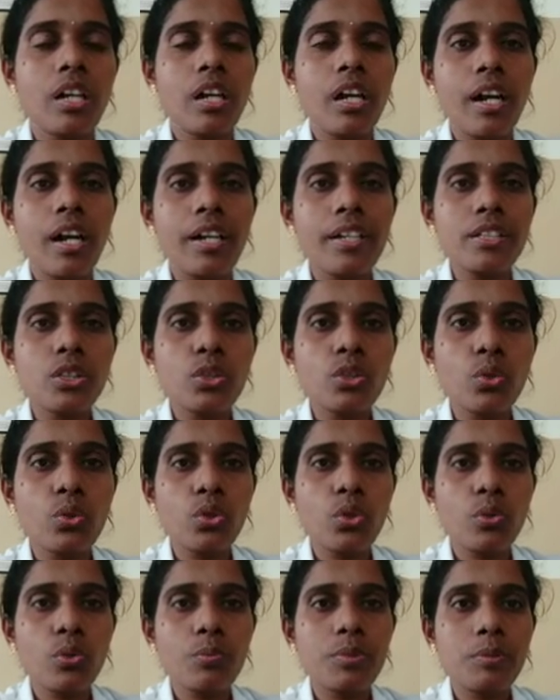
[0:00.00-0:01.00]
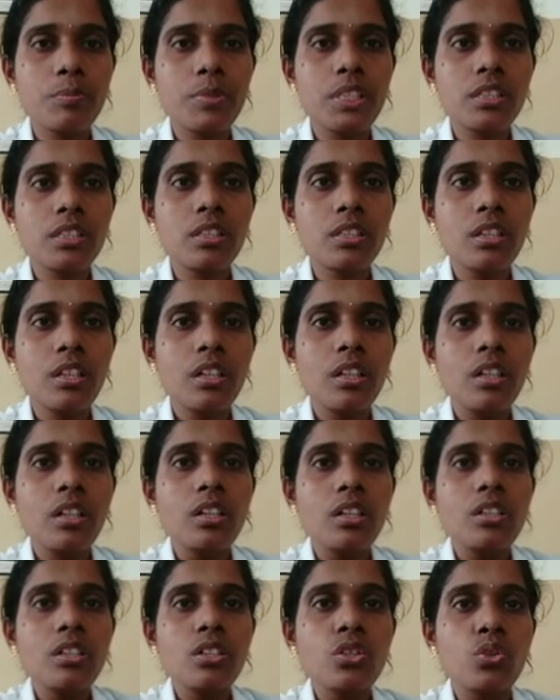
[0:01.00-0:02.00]
Isotopes means
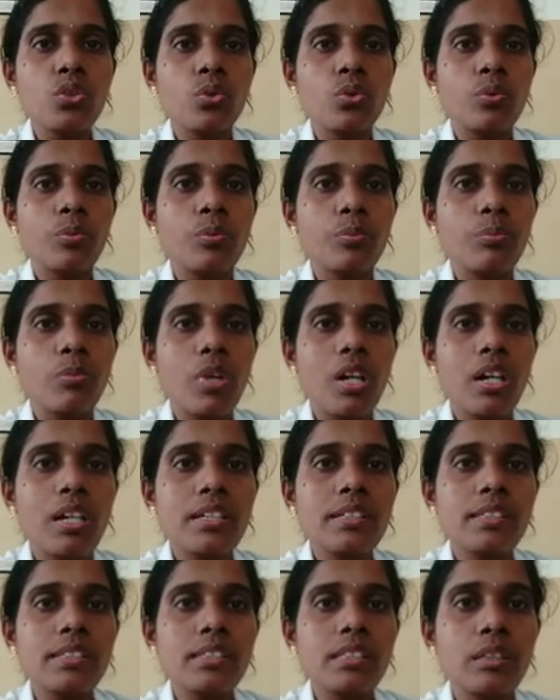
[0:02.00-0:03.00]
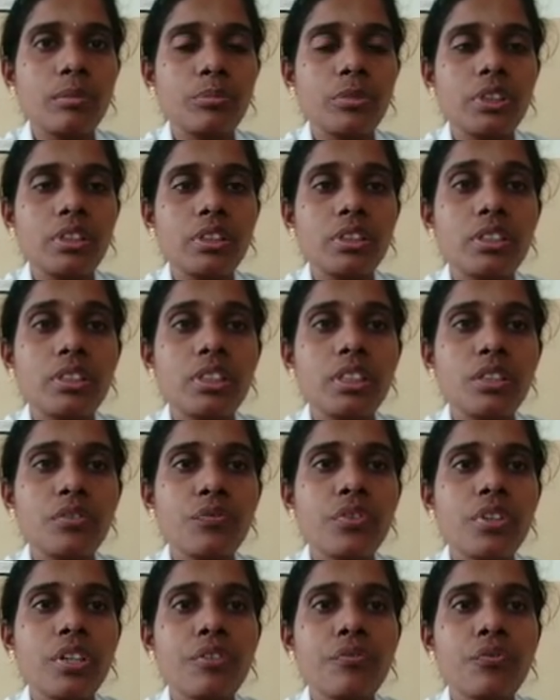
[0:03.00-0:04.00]
so mass number
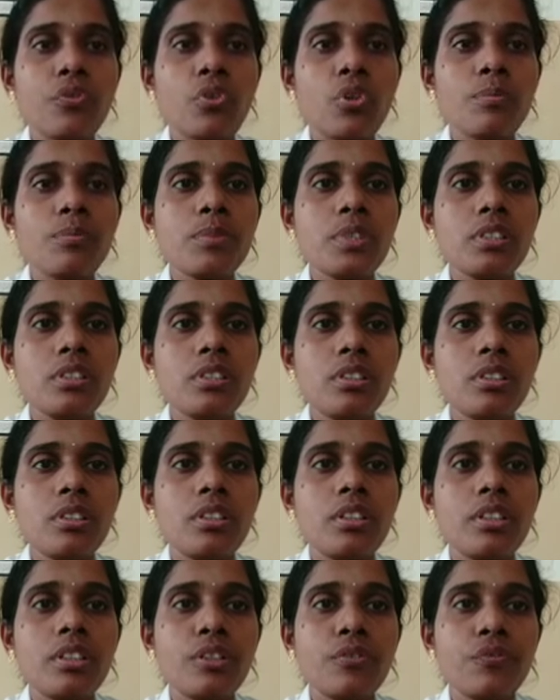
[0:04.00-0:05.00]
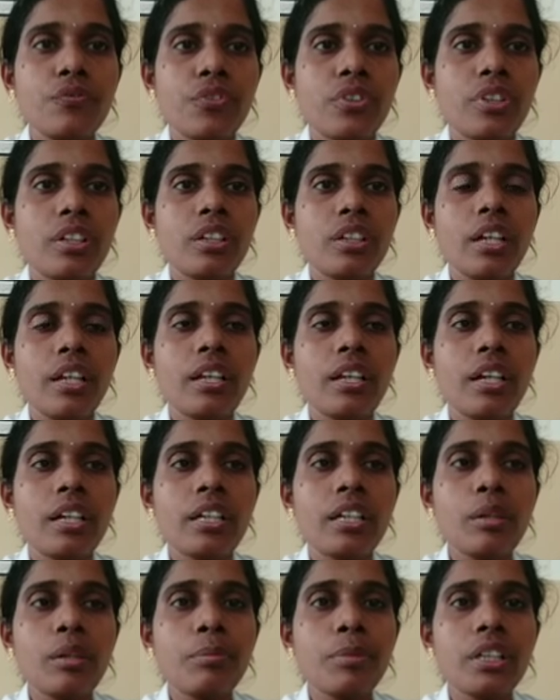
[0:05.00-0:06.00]
different forms in different and
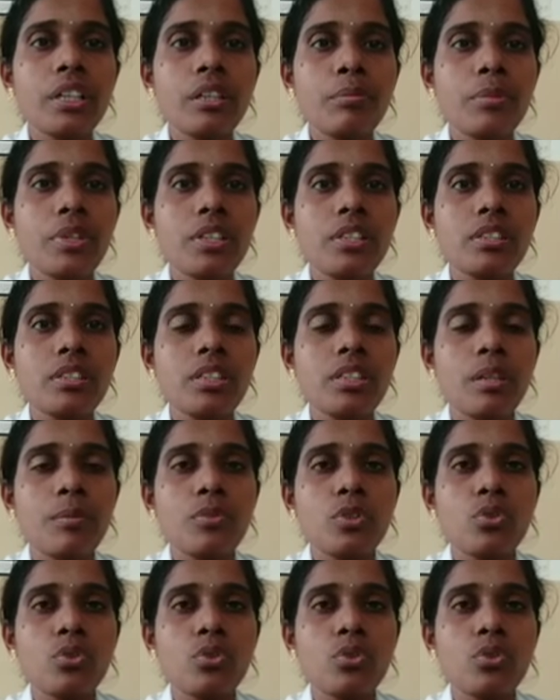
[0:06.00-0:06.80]
atomic number is same.